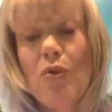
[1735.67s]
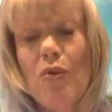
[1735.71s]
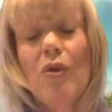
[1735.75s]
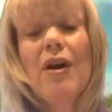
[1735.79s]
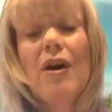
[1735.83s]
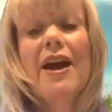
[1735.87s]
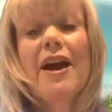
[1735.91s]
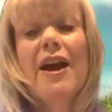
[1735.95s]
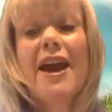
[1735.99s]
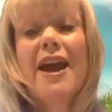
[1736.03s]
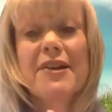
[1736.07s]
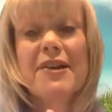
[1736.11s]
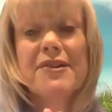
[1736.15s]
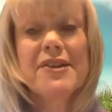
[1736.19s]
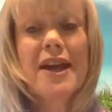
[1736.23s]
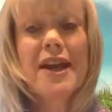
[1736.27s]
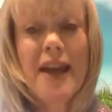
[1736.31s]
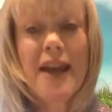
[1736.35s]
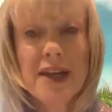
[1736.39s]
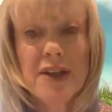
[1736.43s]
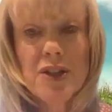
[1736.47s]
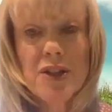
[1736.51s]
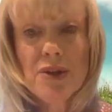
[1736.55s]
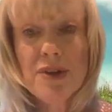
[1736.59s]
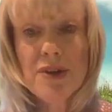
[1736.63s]
As they
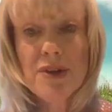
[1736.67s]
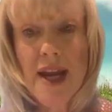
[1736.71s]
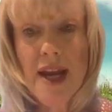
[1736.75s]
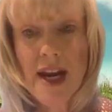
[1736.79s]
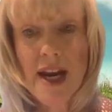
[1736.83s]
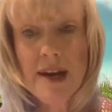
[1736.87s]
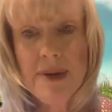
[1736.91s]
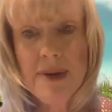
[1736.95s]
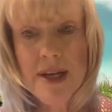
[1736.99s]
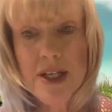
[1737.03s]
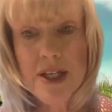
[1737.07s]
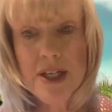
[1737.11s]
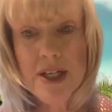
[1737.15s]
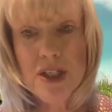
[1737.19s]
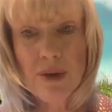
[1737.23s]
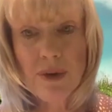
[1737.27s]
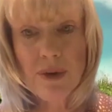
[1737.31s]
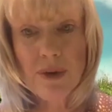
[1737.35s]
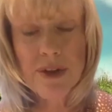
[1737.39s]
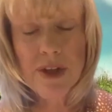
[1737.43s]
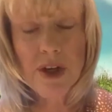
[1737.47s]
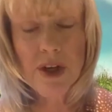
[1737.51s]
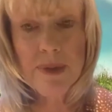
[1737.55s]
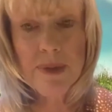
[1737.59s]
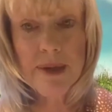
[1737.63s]
enter the occupational
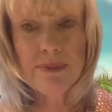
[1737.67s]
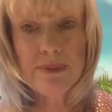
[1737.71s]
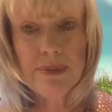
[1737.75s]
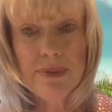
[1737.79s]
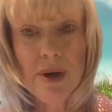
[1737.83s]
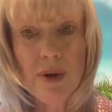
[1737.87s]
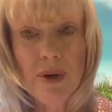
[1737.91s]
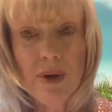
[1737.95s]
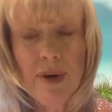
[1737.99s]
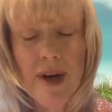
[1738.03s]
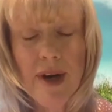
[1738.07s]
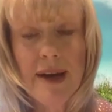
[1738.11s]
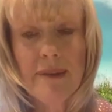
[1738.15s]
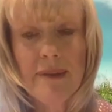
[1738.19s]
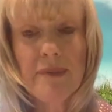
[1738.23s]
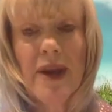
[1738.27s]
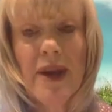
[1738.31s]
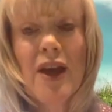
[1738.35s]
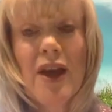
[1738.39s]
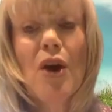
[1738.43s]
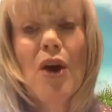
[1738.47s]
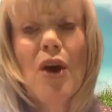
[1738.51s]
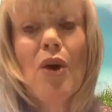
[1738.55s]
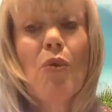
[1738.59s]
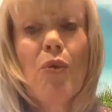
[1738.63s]
therapy program,
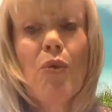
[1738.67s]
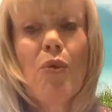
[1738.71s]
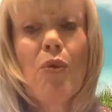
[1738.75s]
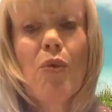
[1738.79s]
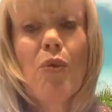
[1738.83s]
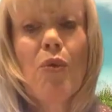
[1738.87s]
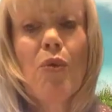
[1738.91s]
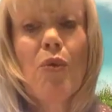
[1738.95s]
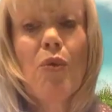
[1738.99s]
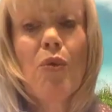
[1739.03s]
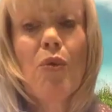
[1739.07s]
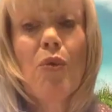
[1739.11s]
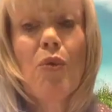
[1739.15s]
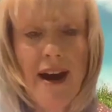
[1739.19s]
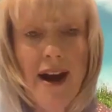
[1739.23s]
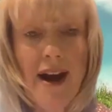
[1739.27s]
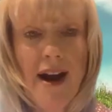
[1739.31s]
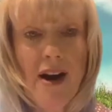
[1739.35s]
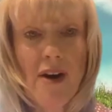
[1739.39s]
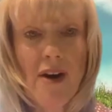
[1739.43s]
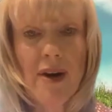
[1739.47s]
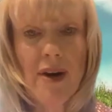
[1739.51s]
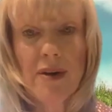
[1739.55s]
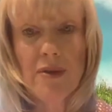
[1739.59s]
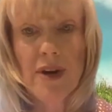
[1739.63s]
where they
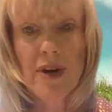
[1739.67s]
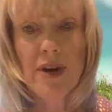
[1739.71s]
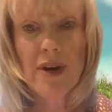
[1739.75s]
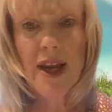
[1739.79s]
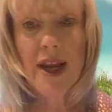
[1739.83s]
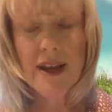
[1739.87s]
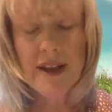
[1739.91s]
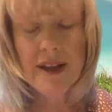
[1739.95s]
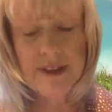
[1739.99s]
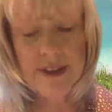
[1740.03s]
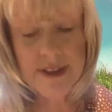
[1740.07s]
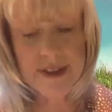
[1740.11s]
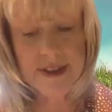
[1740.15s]
are and